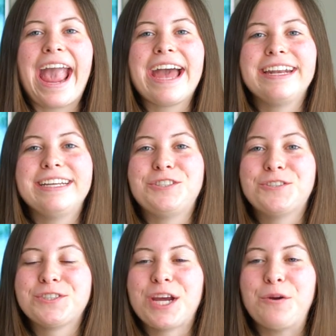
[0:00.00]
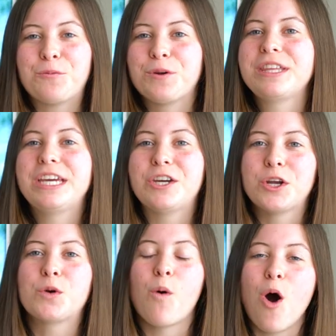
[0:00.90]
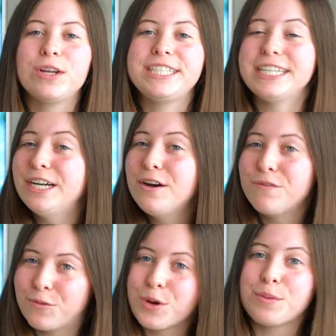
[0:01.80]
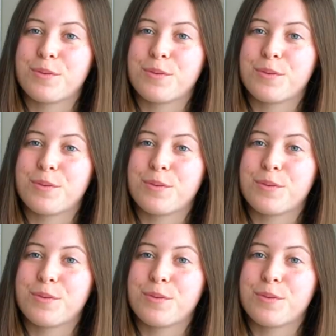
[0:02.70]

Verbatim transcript: and is just a really good quality for the